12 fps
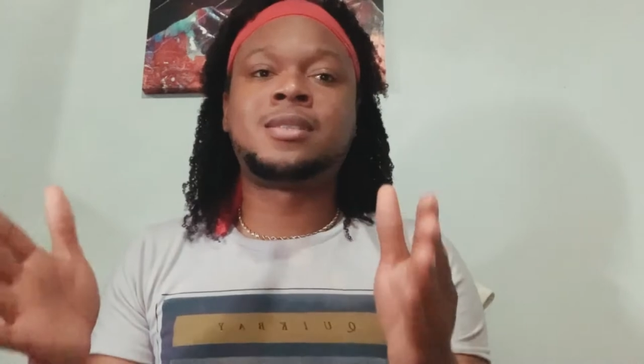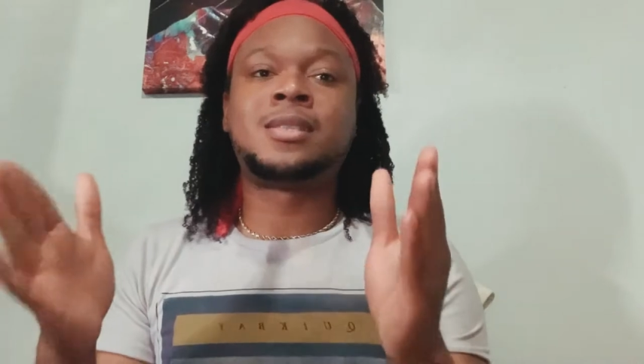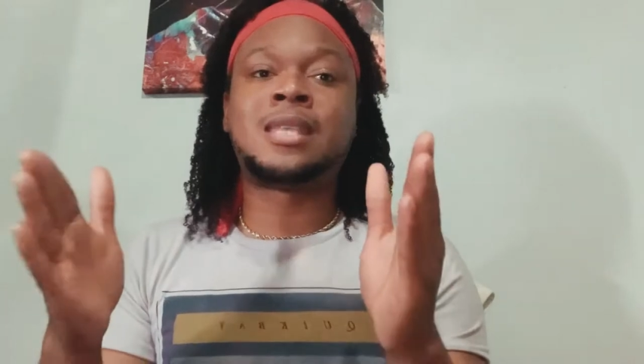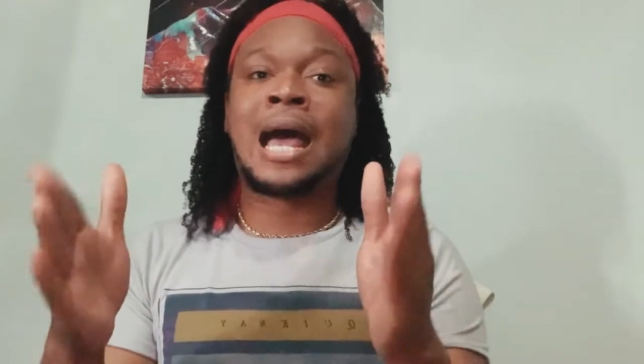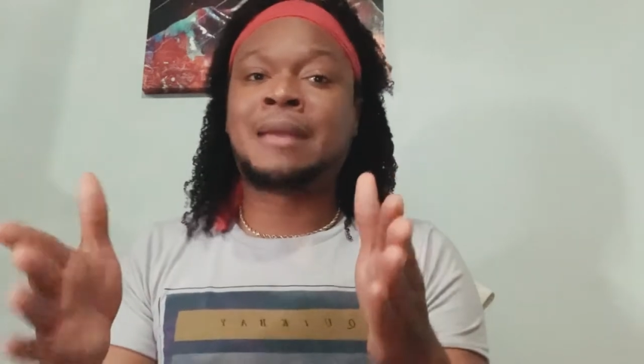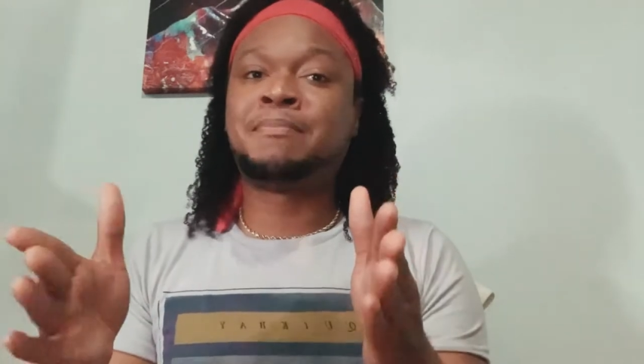
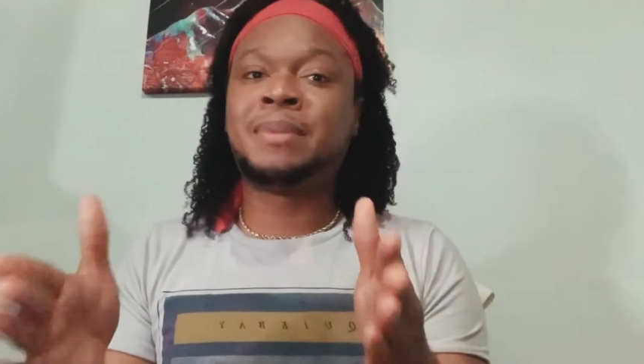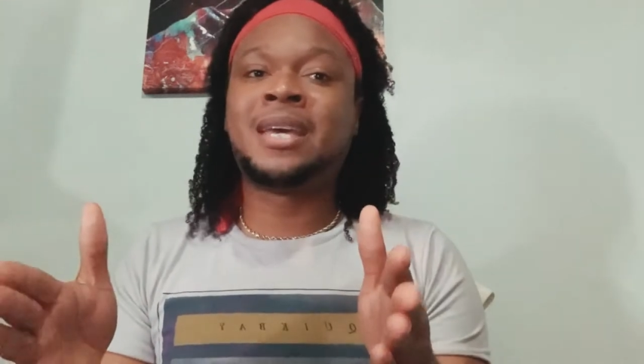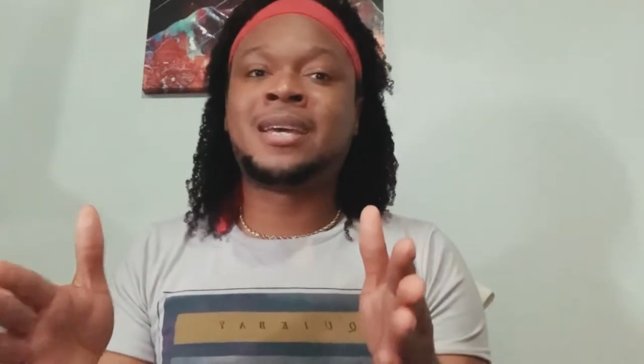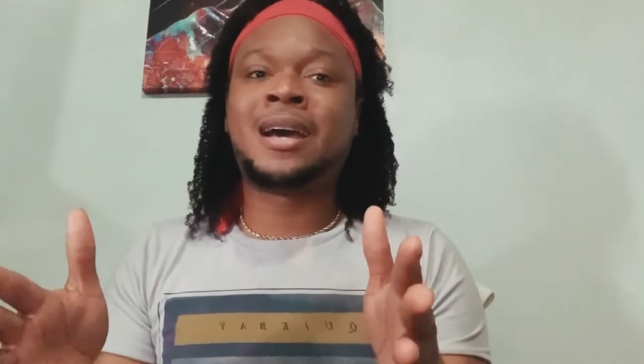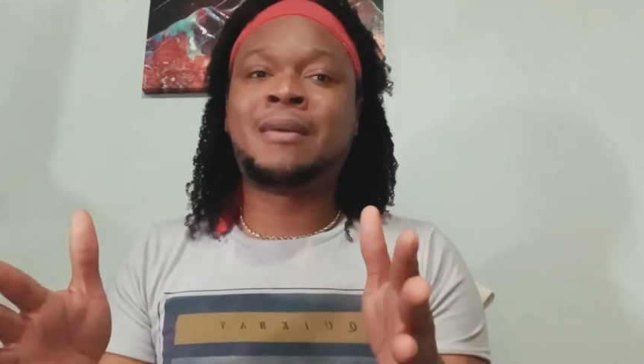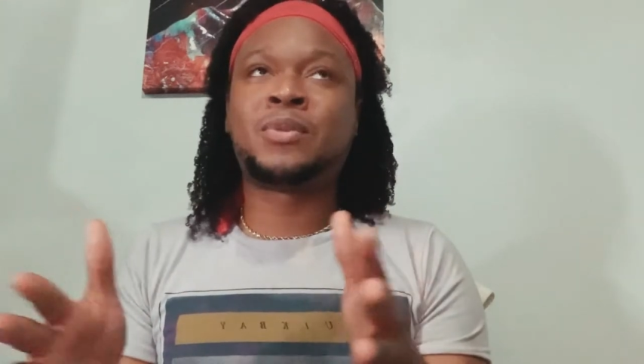that big
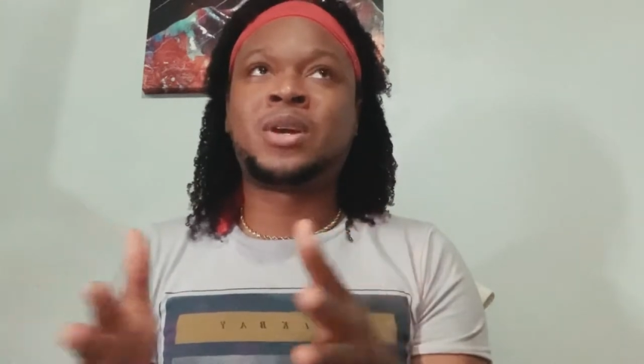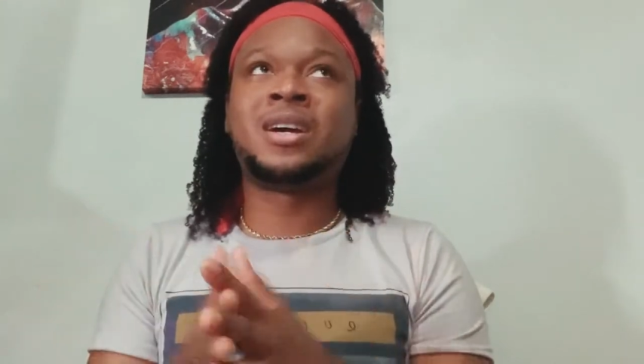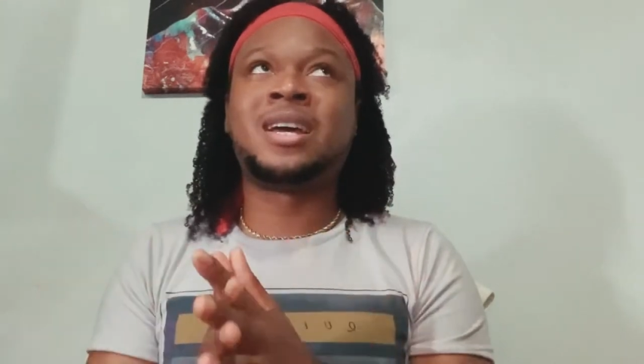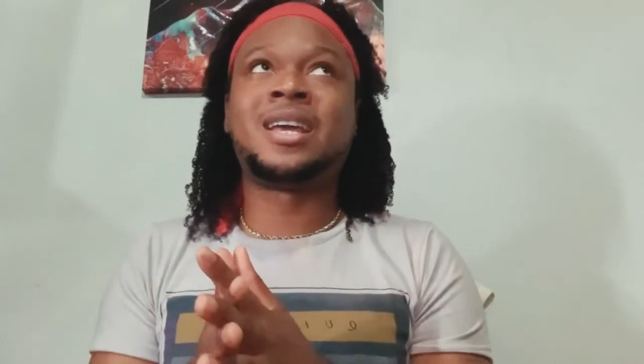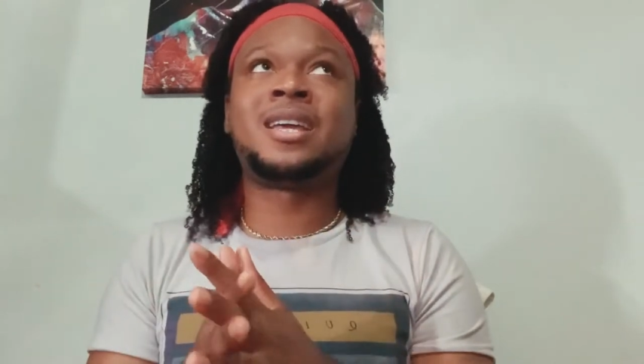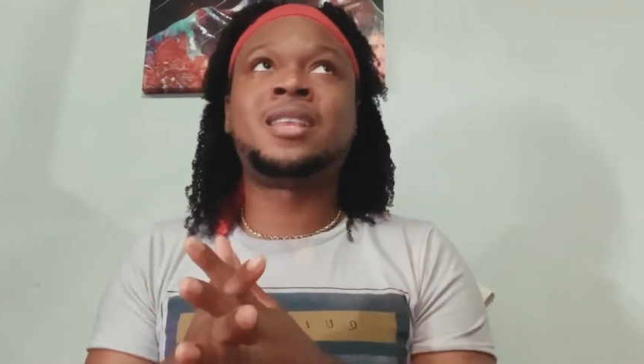
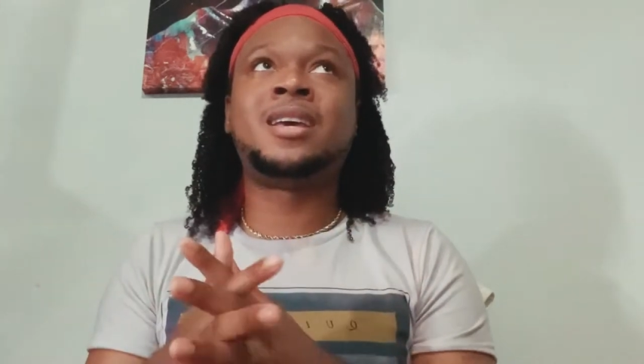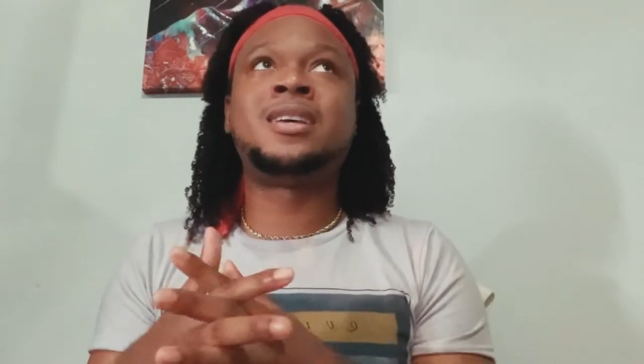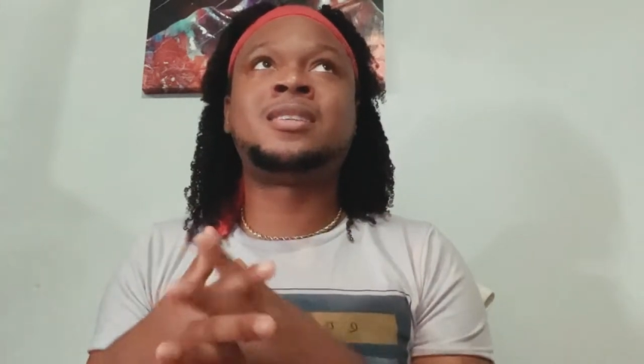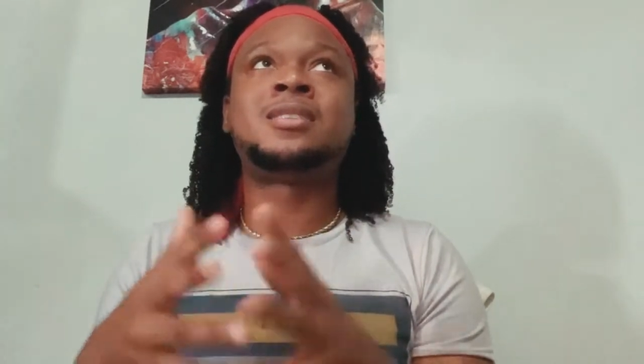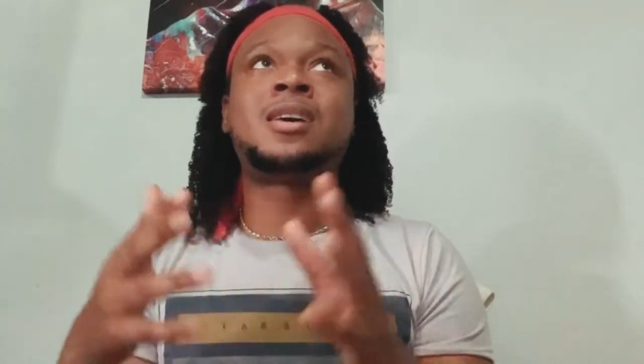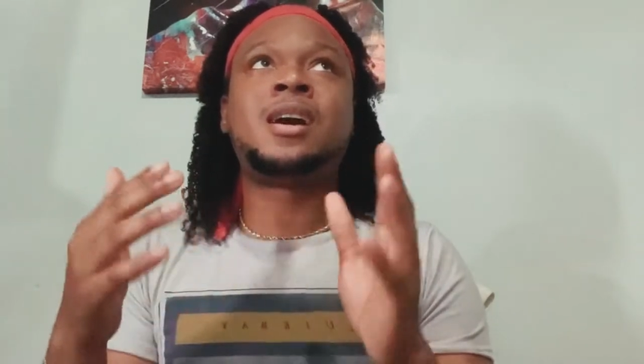camera, it
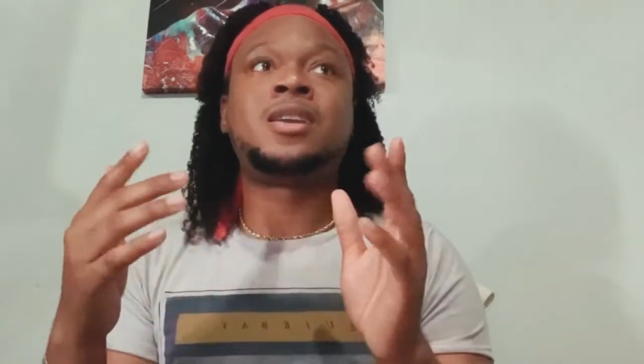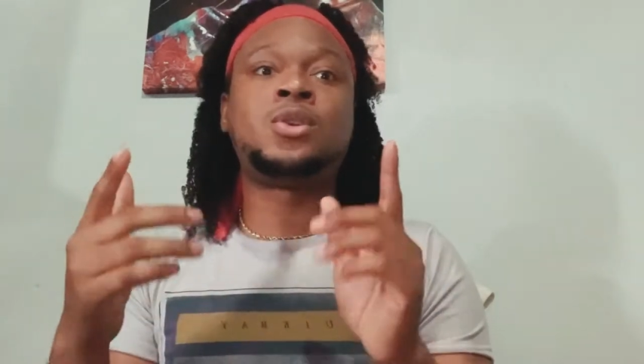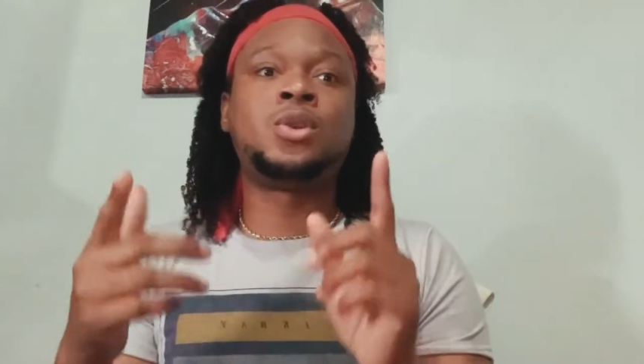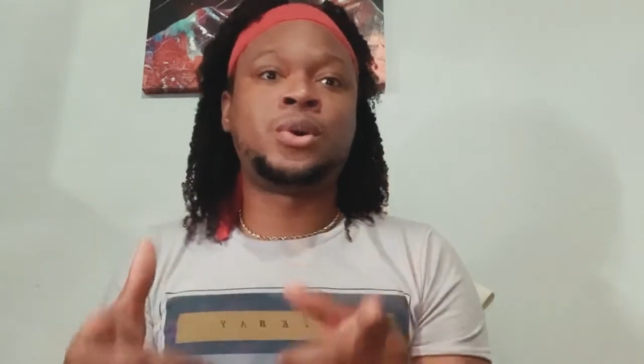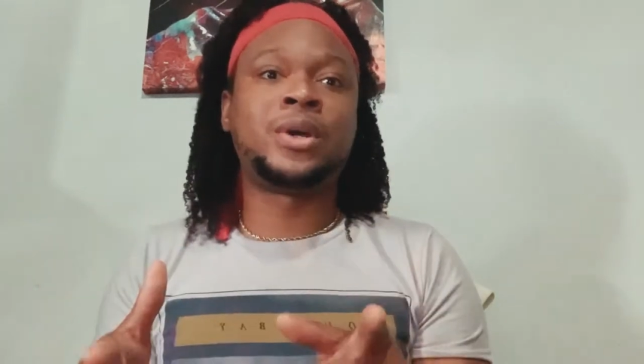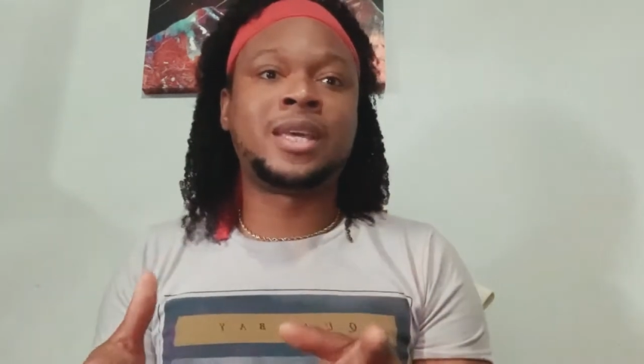is
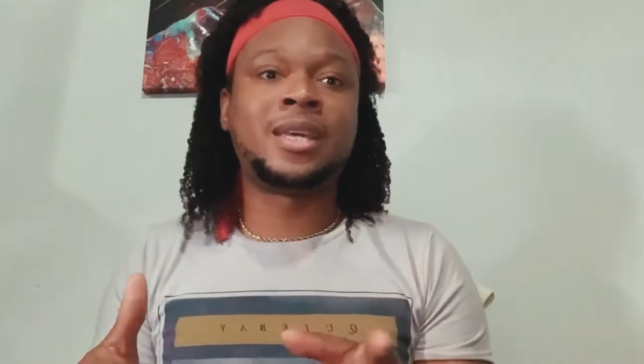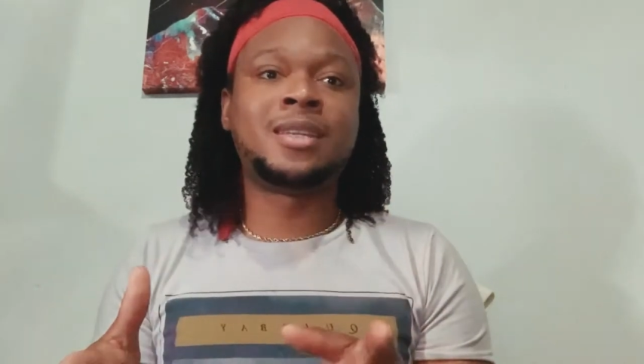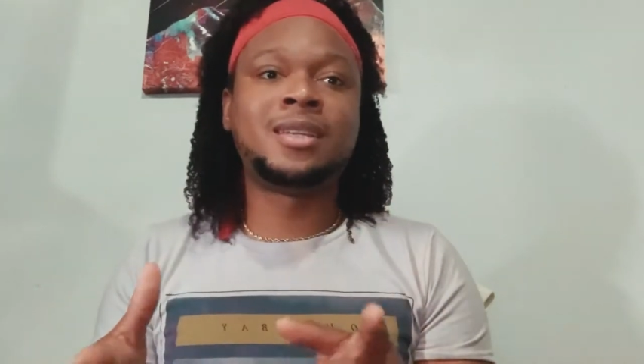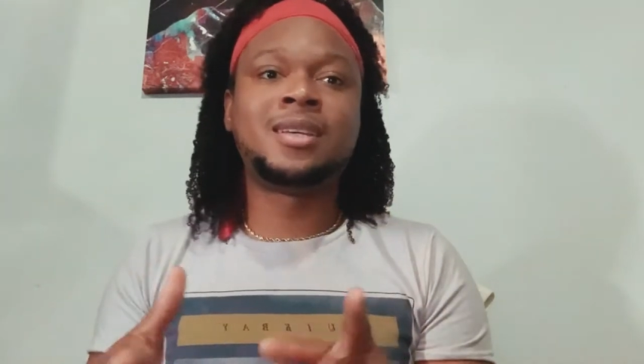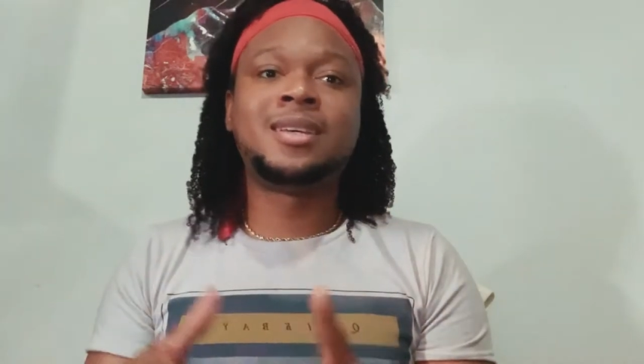annoying